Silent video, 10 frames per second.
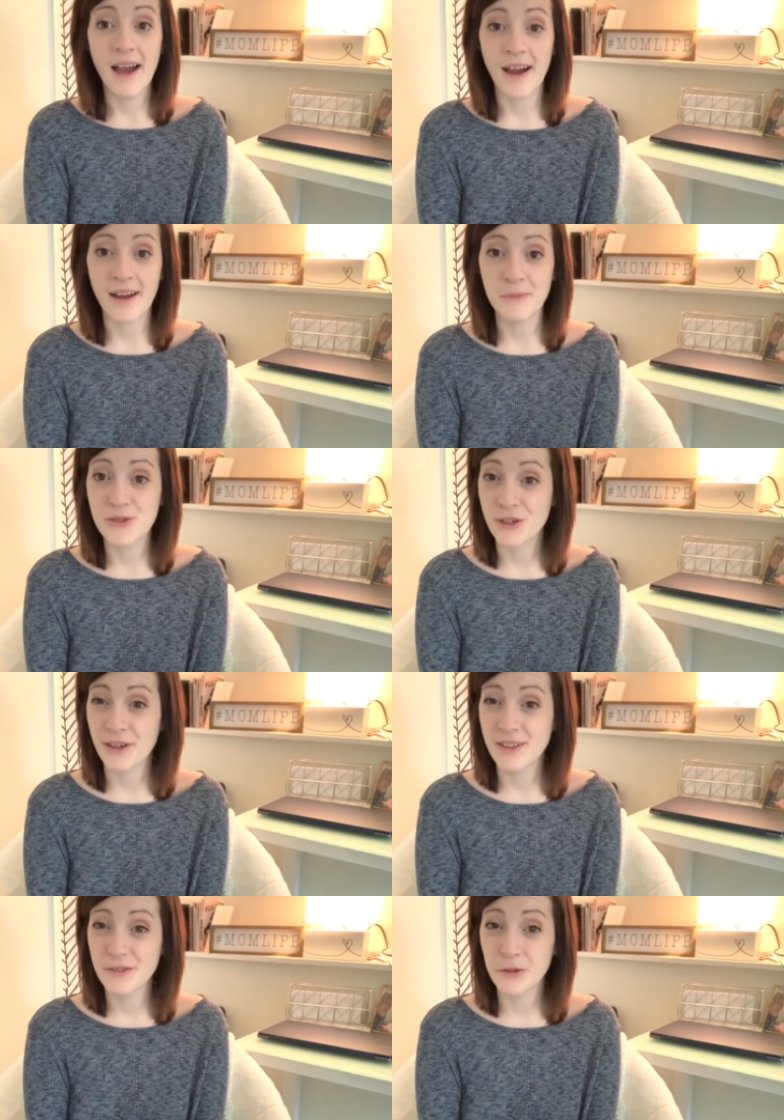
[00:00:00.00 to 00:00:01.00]
I'm
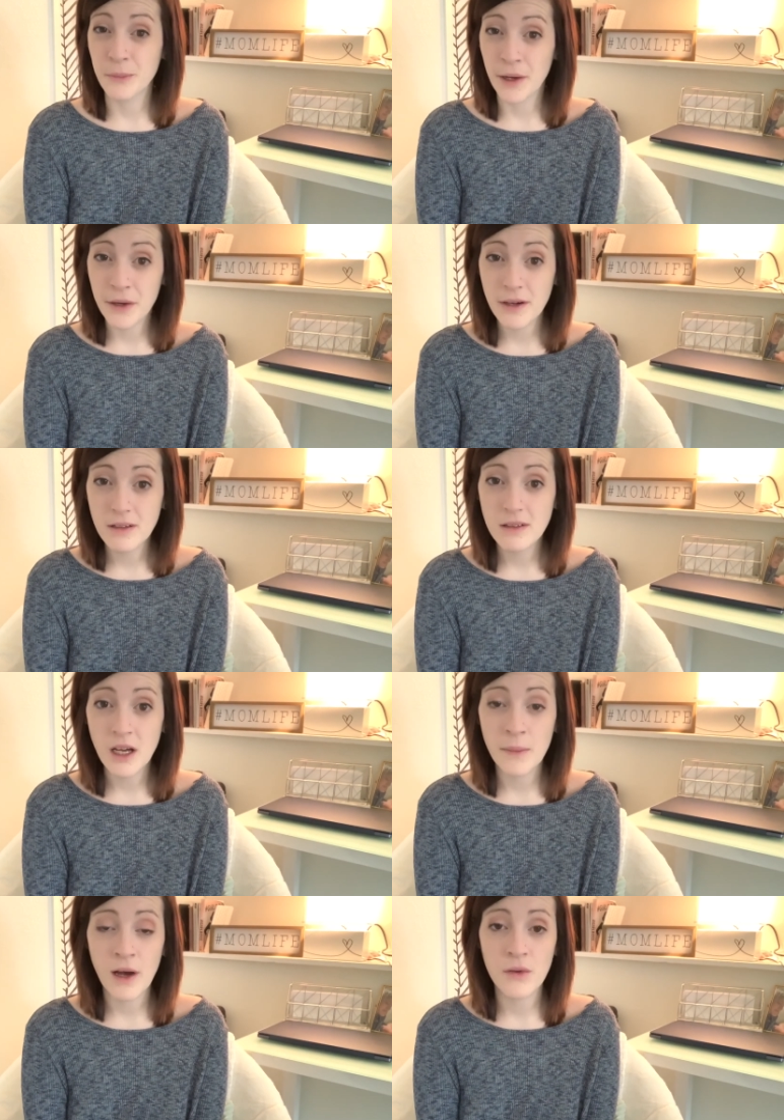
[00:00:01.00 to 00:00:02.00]
starting to feel better
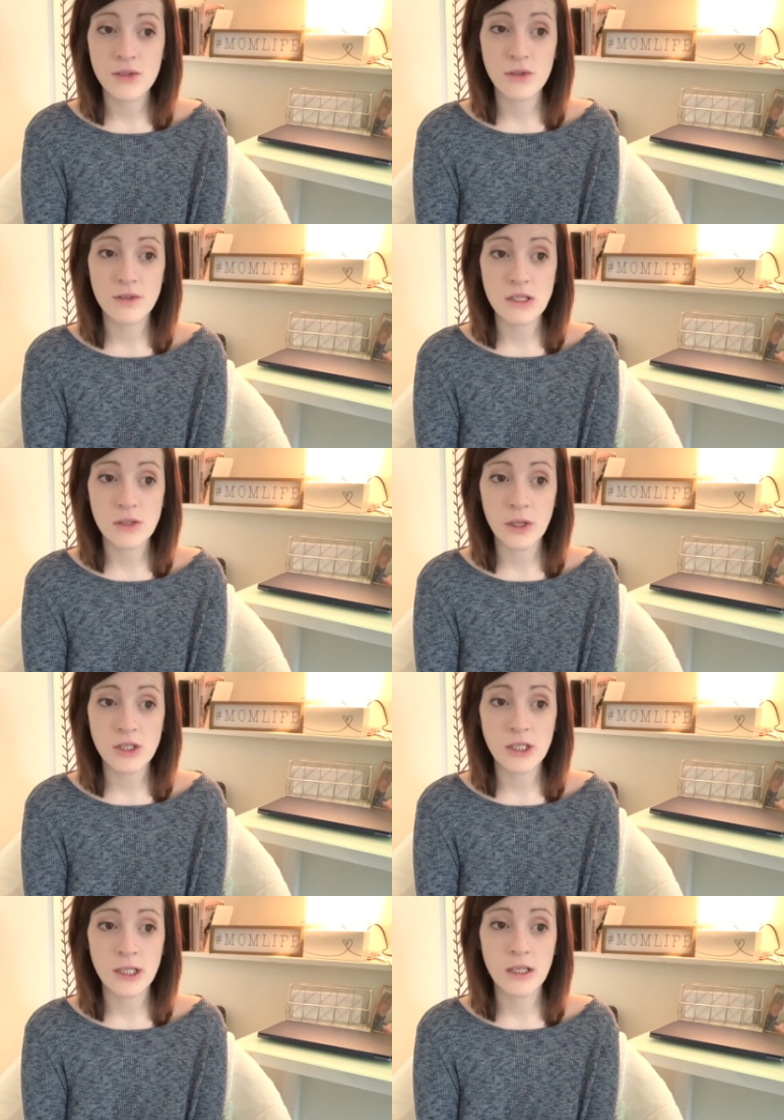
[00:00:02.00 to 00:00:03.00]
about this whole
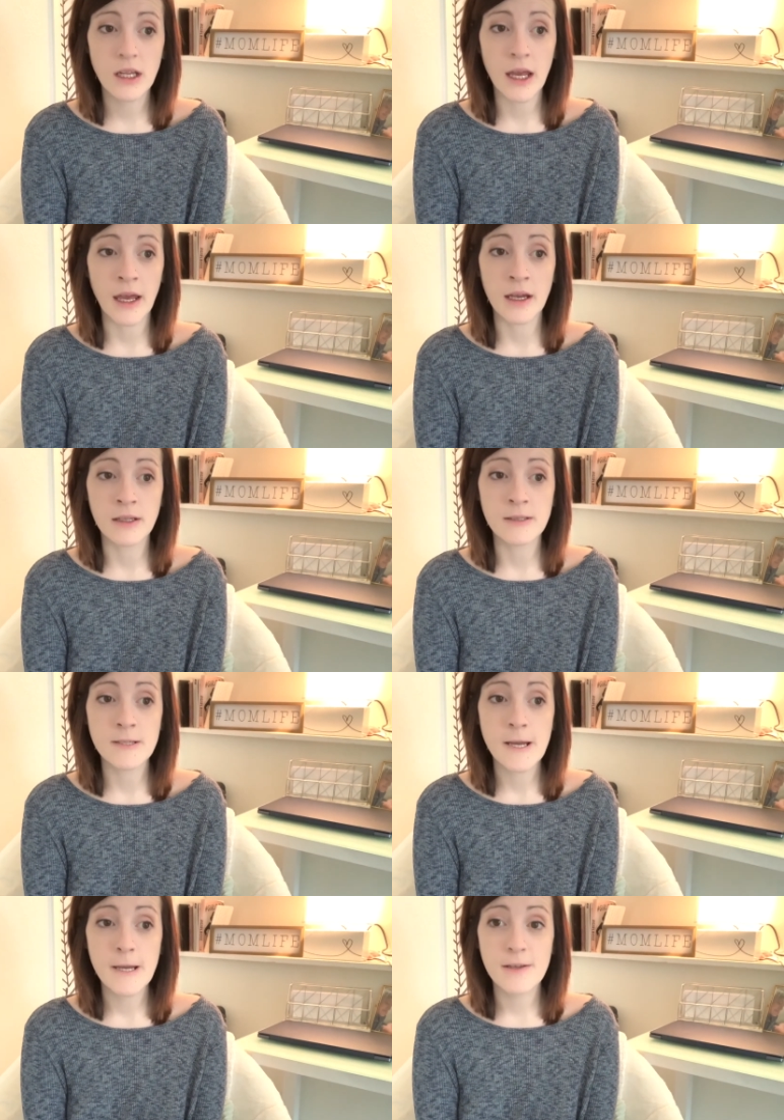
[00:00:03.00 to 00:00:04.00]
situation and
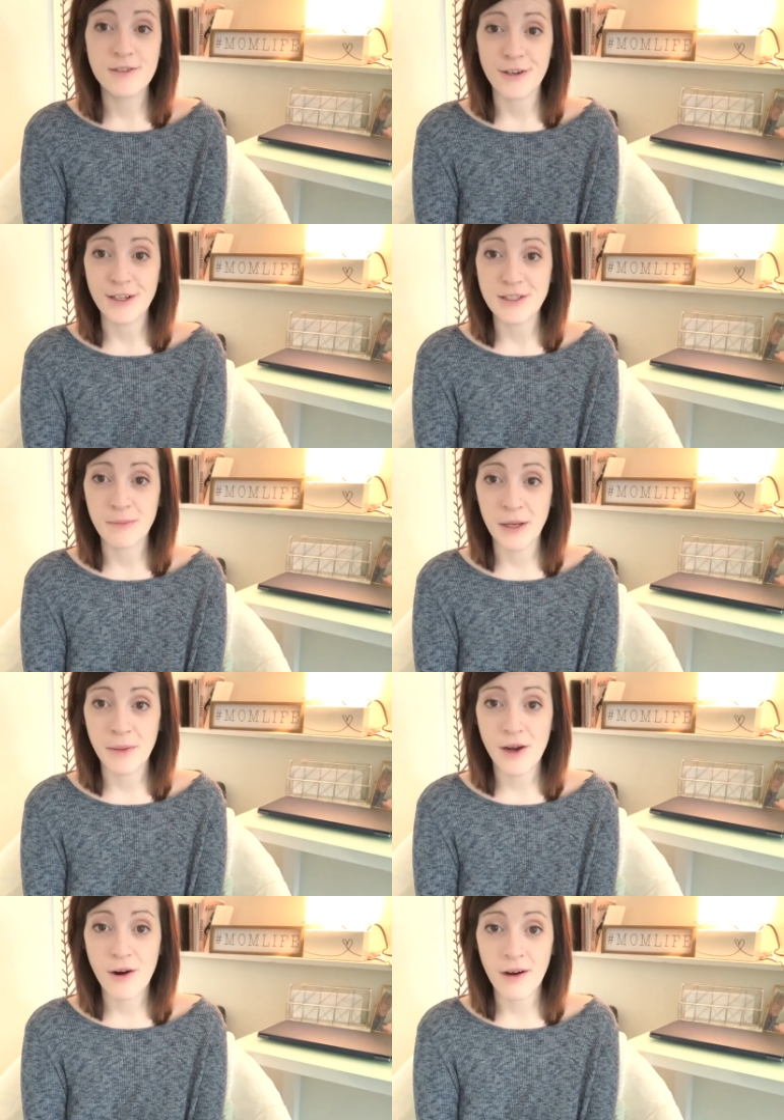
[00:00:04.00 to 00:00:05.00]
starting to mend
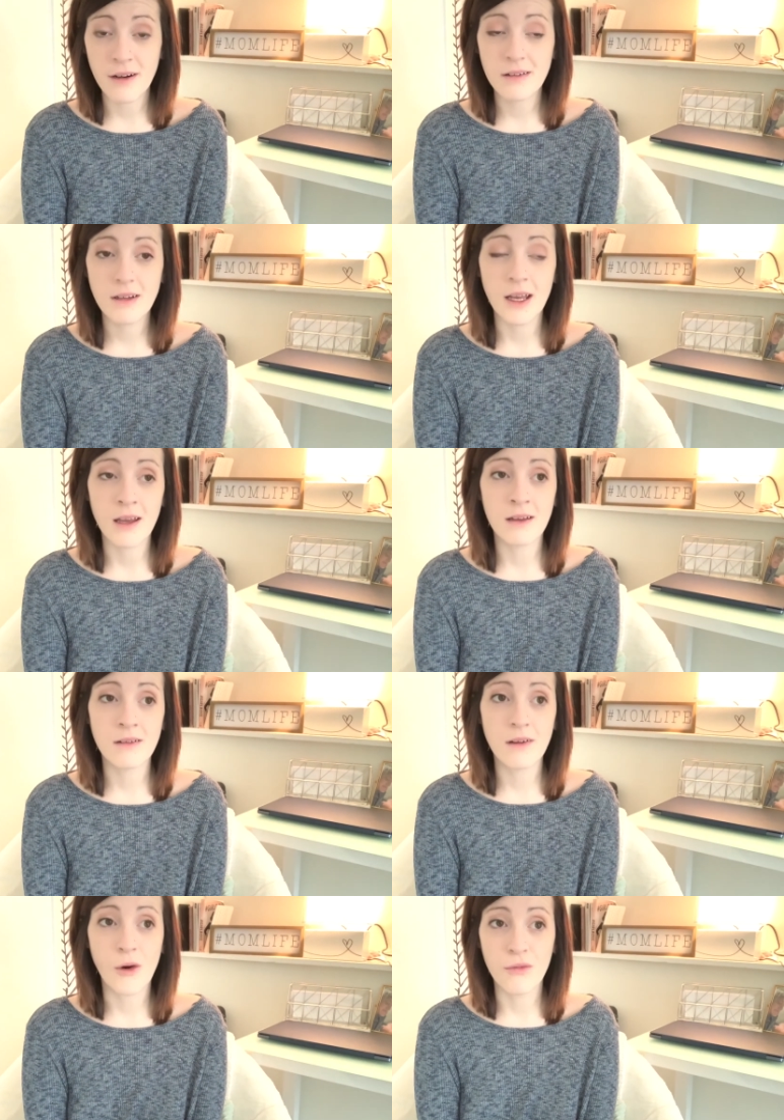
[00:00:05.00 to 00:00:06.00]
my heart,
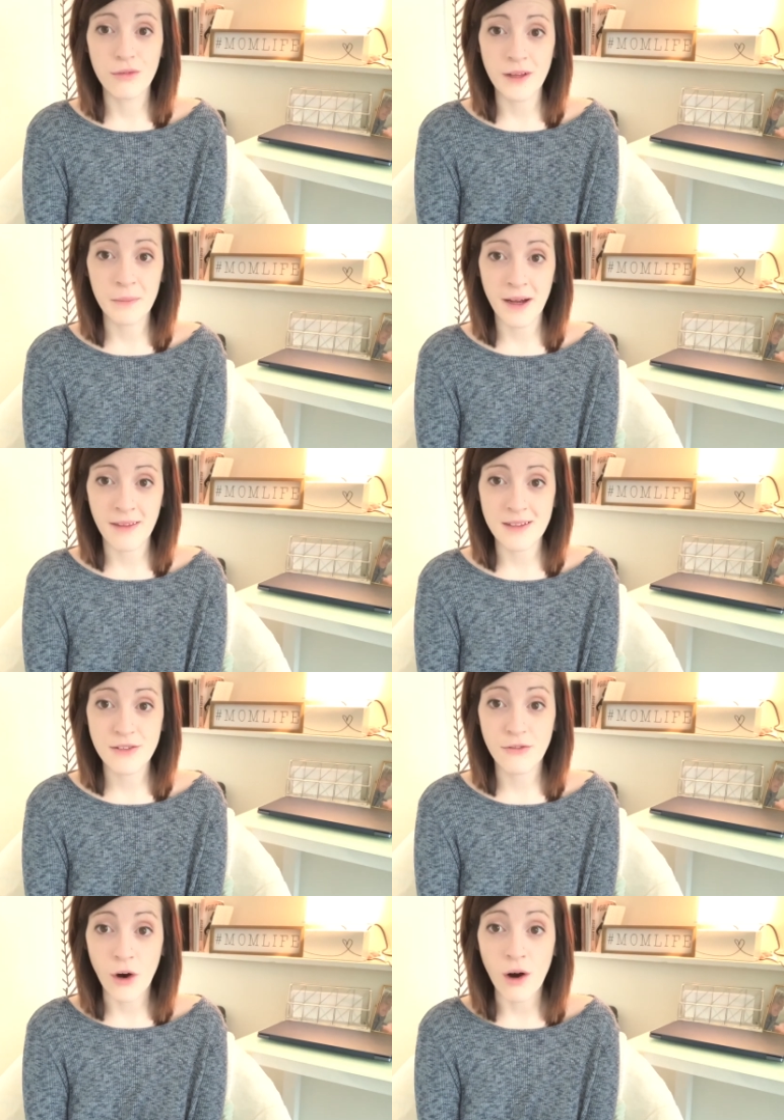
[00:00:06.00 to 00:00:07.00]
and hopefully by this
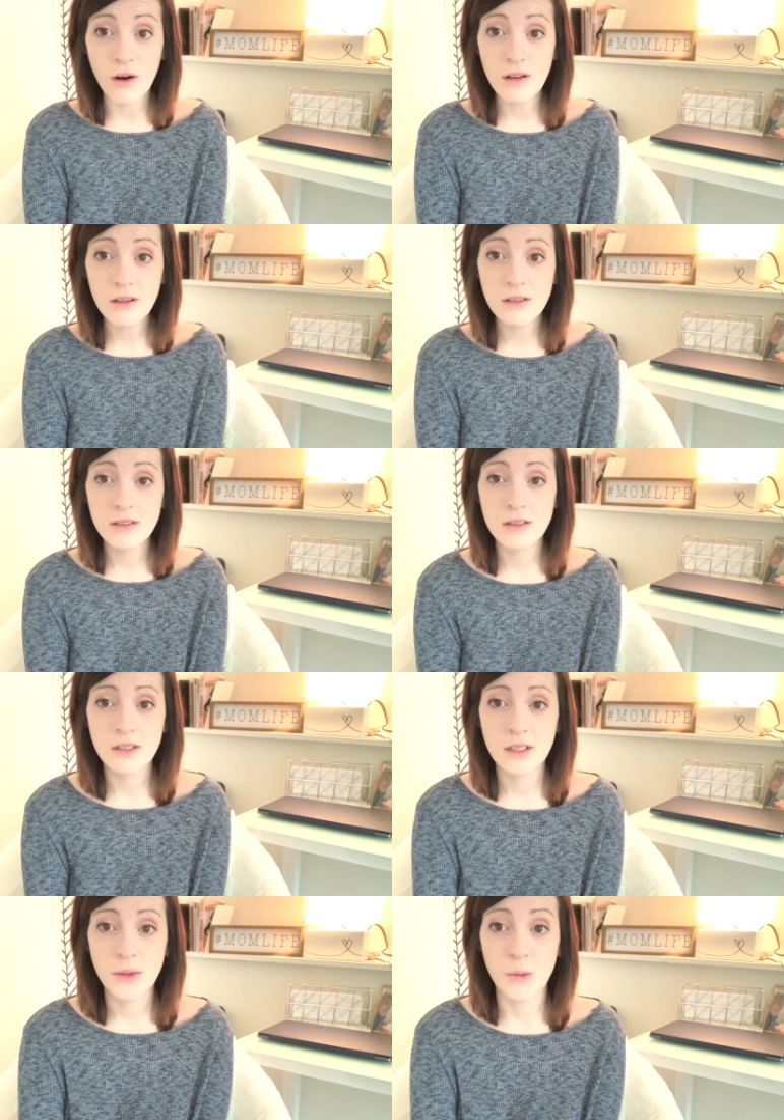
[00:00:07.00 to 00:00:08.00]
fall
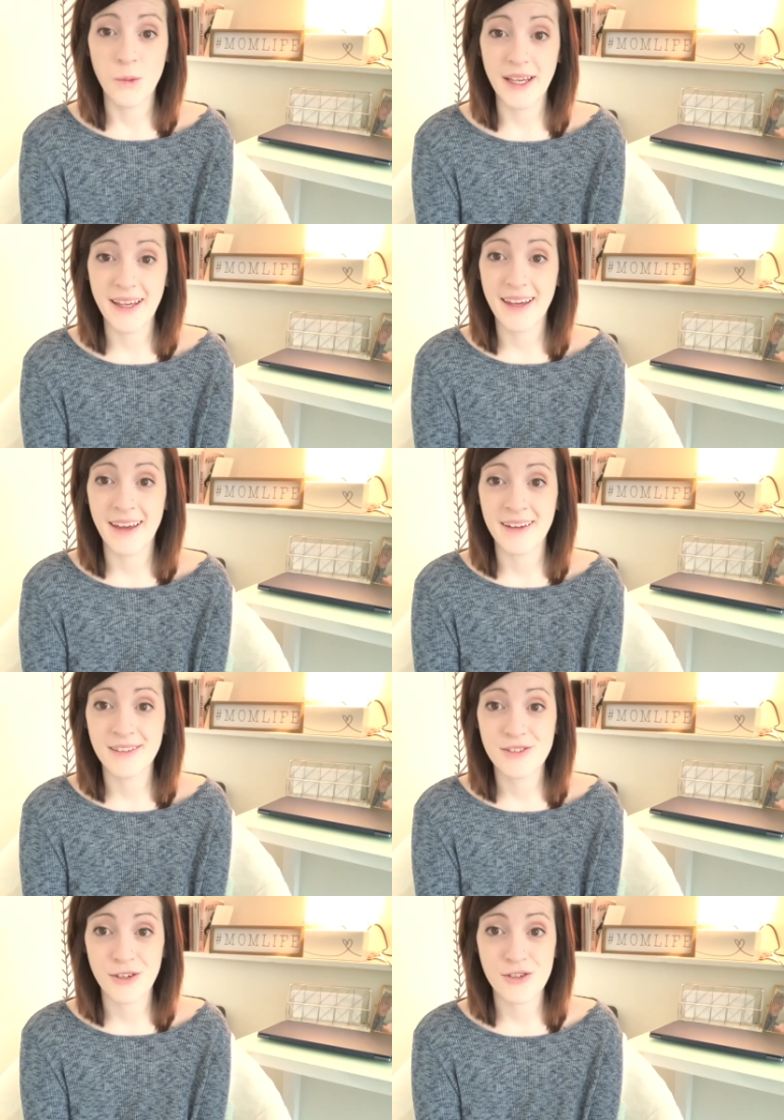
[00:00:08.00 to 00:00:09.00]
we can
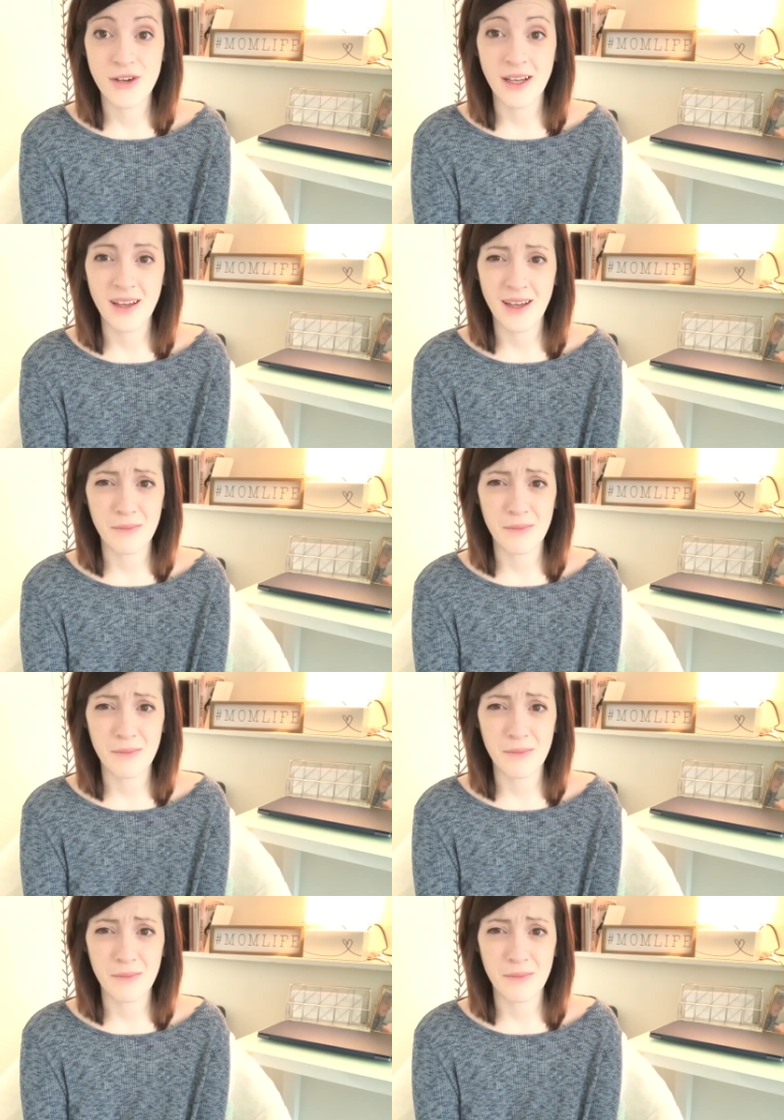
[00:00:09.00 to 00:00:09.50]
start trying again.